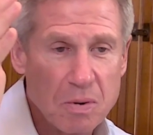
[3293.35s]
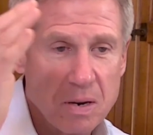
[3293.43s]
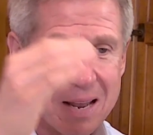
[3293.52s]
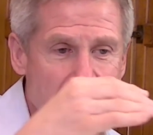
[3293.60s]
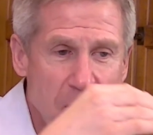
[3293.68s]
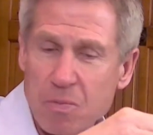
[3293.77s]

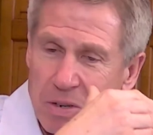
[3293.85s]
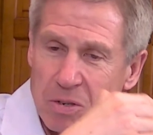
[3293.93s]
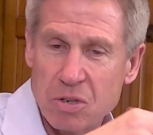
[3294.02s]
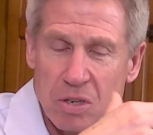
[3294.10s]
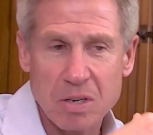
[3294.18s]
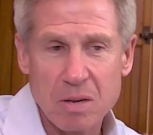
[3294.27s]
now
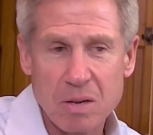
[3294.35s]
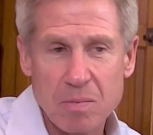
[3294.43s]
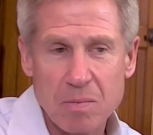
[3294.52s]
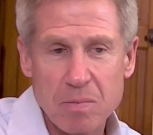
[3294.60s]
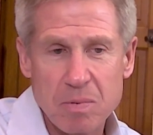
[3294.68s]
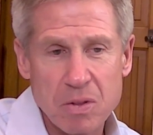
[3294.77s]
consistently
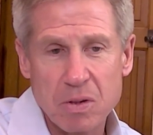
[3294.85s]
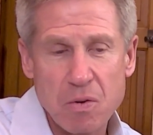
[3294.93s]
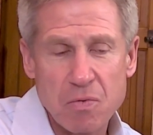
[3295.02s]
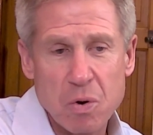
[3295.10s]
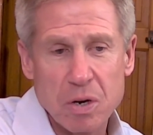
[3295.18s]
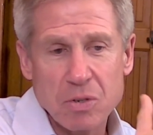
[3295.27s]
been in the low
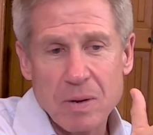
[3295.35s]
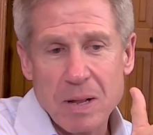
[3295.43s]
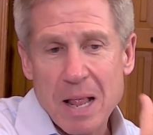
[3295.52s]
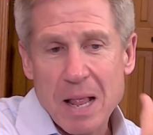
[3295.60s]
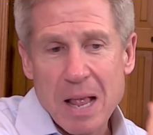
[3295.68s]
40s.